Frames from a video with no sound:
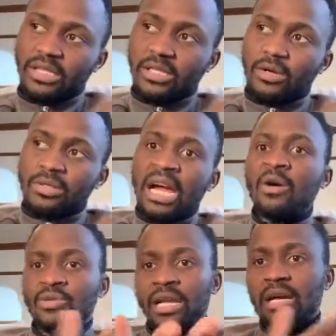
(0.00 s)
So that
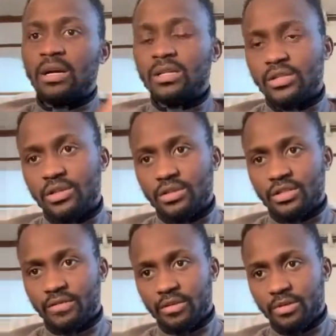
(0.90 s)
was when I got introduced
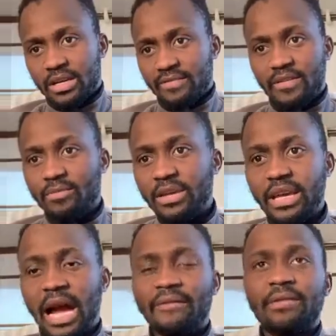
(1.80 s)
to VBA. And
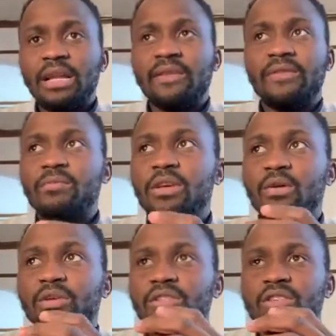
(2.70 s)
VBA, I feel like VBA
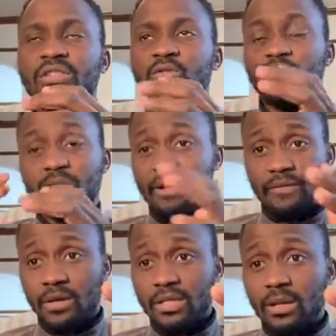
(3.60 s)
was my
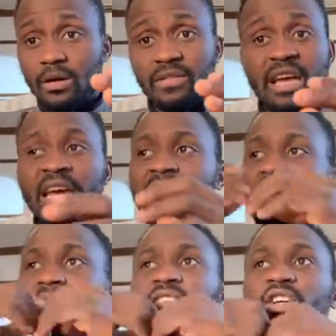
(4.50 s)
first love,
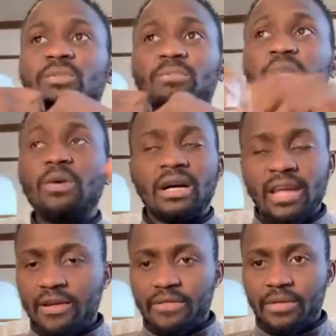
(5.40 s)
and it just blew out
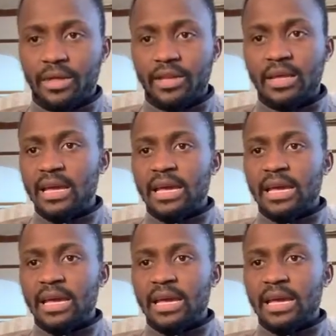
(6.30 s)
everything.